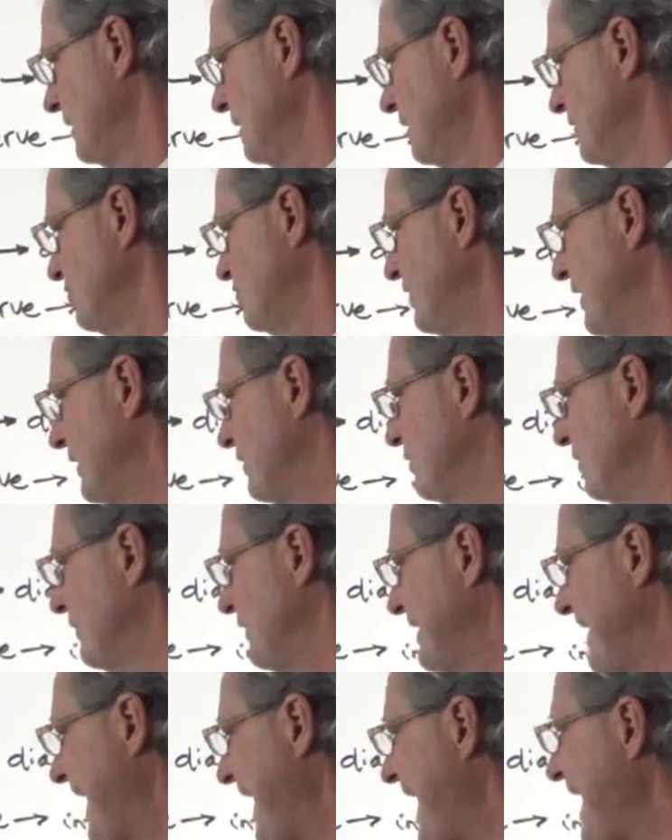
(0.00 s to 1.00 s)
signal
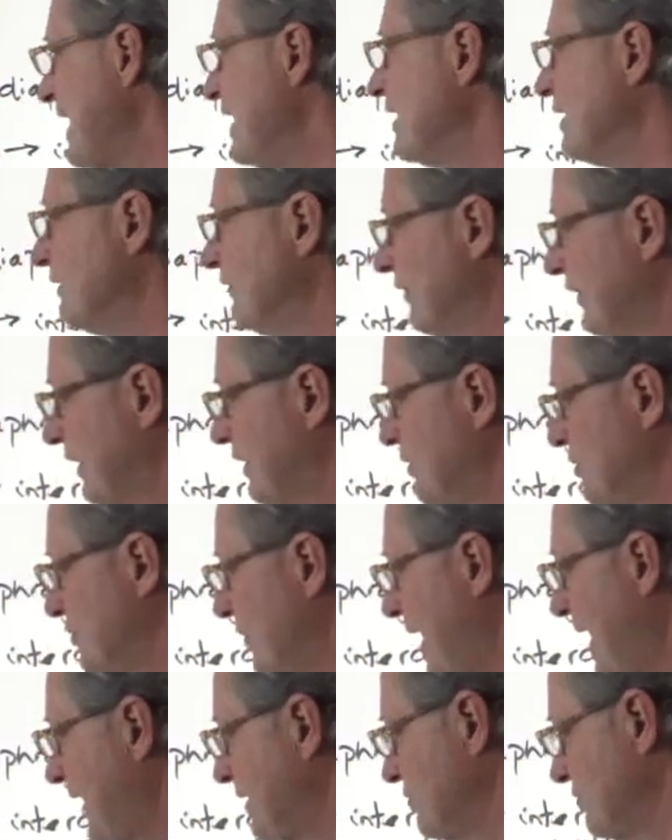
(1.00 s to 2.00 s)
the end of the
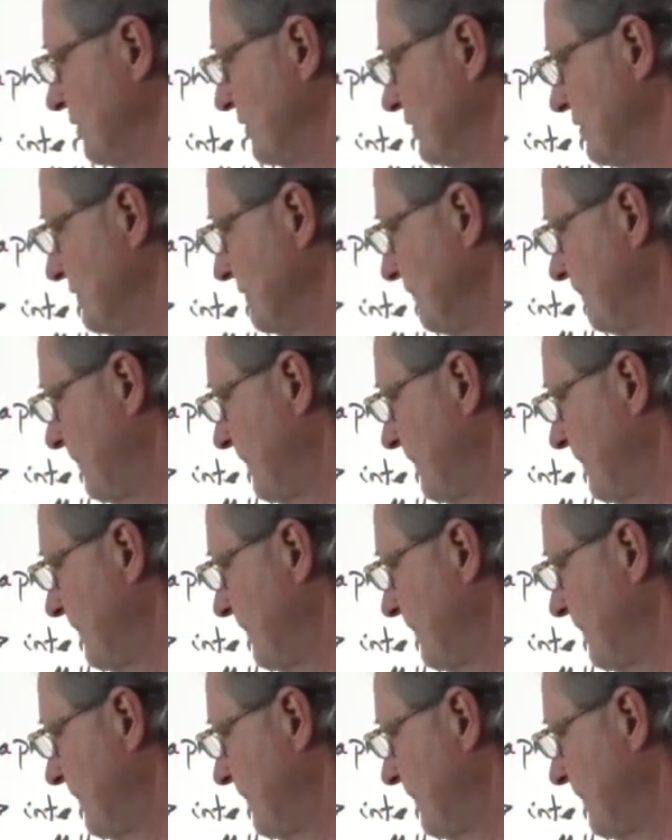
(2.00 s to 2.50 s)
contractions.